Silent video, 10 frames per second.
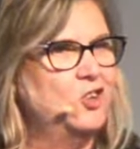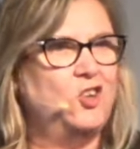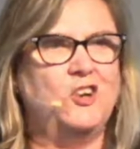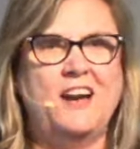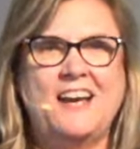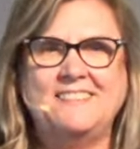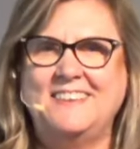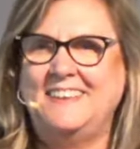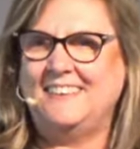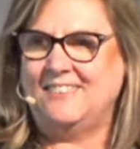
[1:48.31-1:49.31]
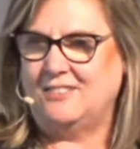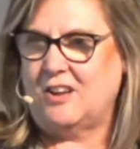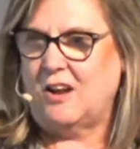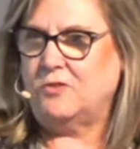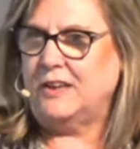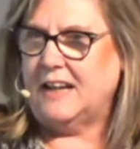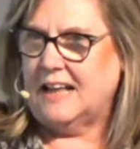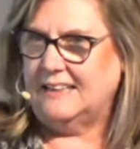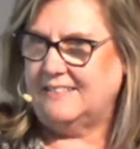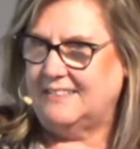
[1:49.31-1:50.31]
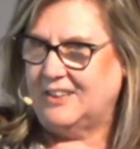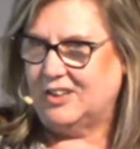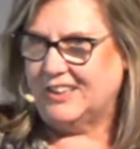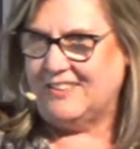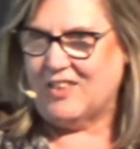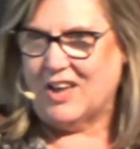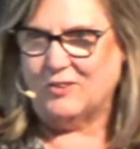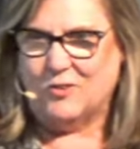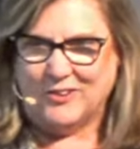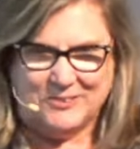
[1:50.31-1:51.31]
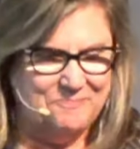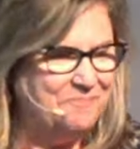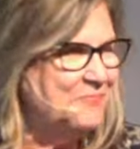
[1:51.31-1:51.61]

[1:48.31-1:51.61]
curiosity, and discovery, not necessarily in that order.